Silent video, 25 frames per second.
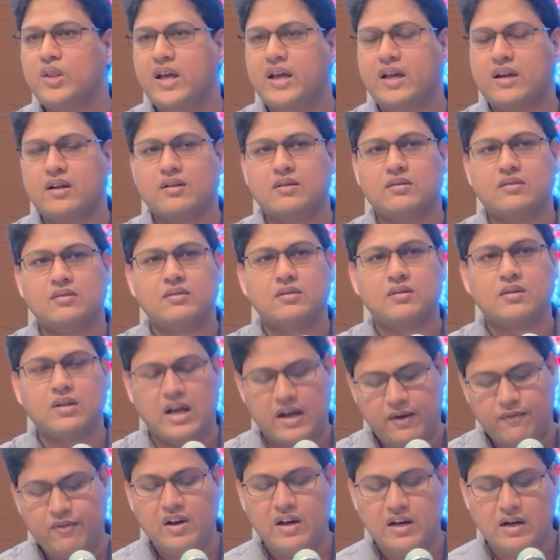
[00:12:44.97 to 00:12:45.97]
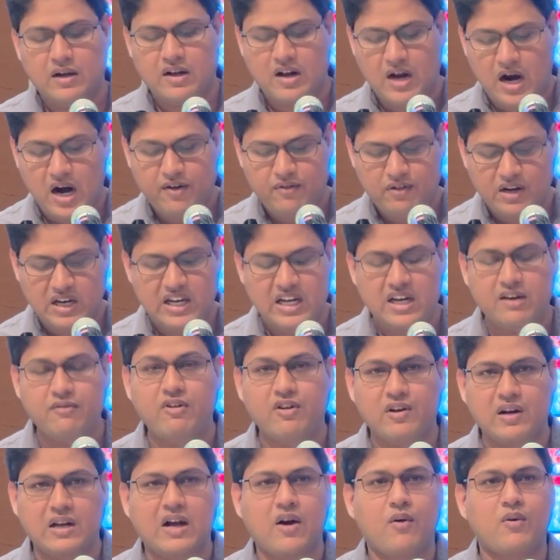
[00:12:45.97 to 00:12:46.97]
there. God willingly, we
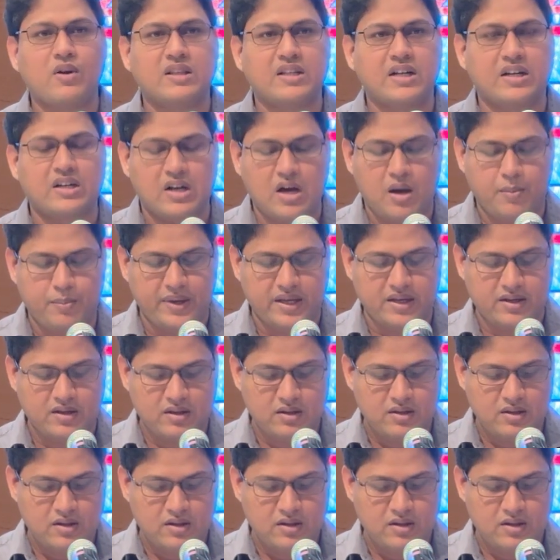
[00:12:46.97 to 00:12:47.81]
will cover that topic.